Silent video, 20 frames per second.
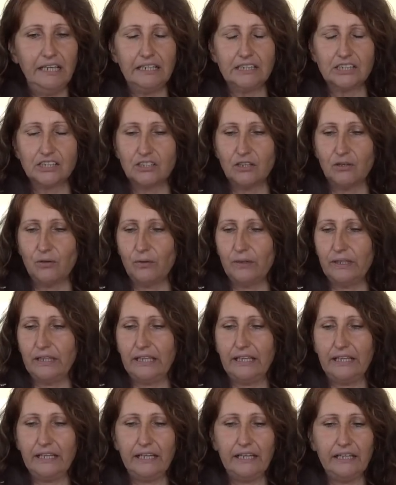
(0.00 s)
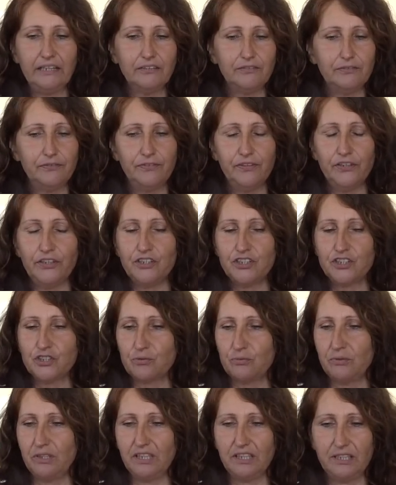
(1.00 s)
so in the
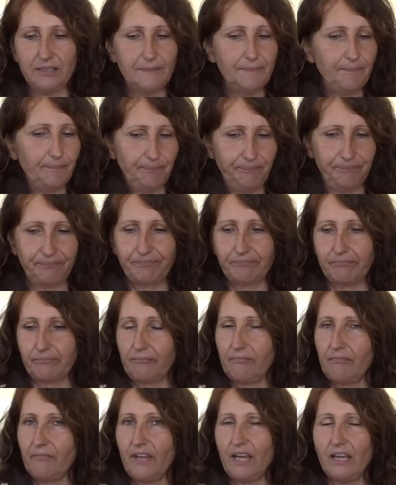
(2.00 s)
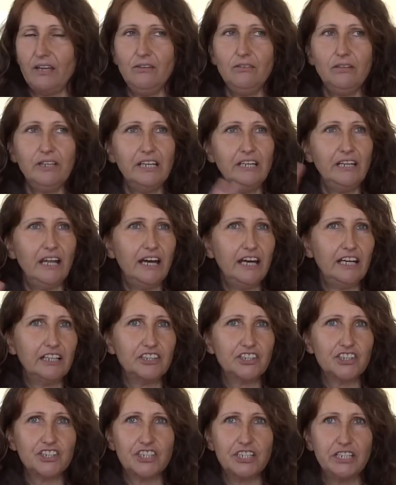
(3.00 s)
first week you can
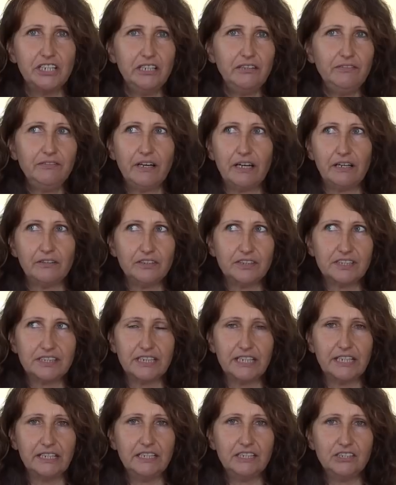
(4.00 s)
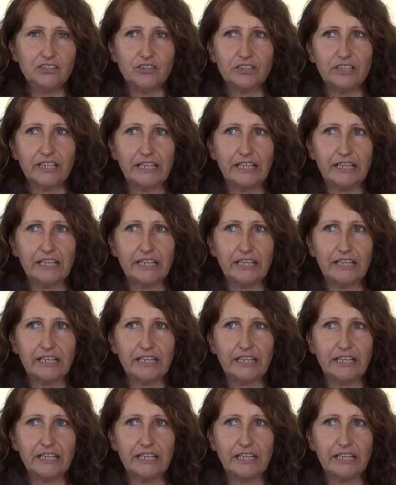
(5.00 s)
achieve, how you say this,